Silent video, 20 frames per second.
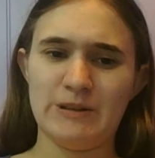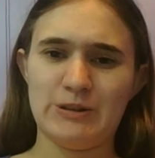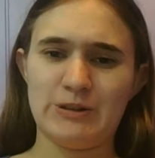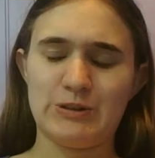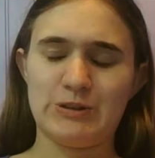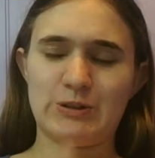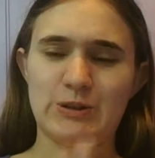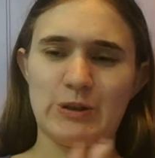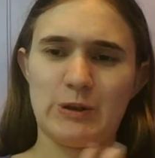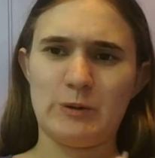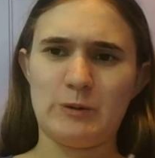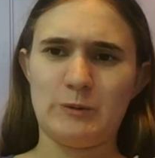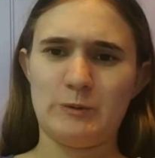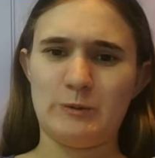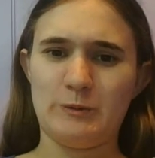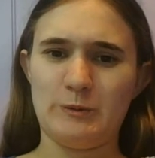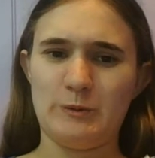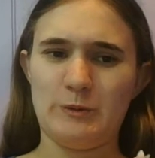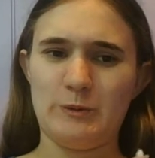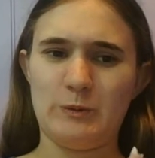So,
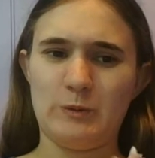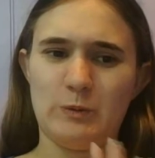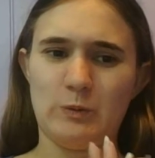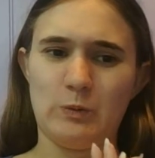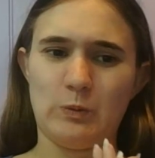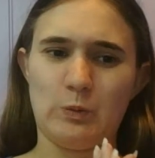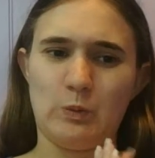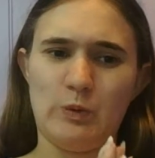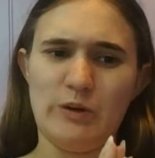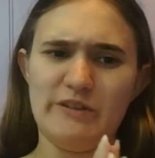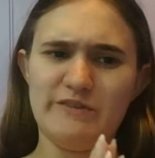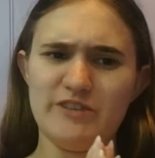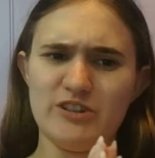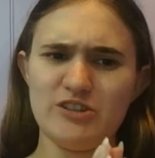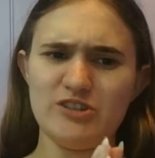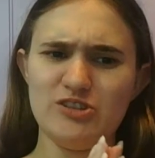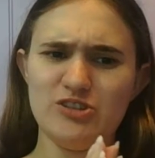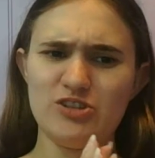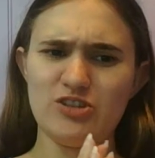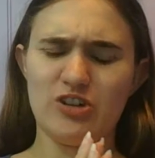
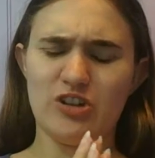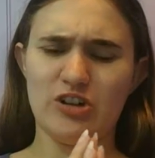wyverns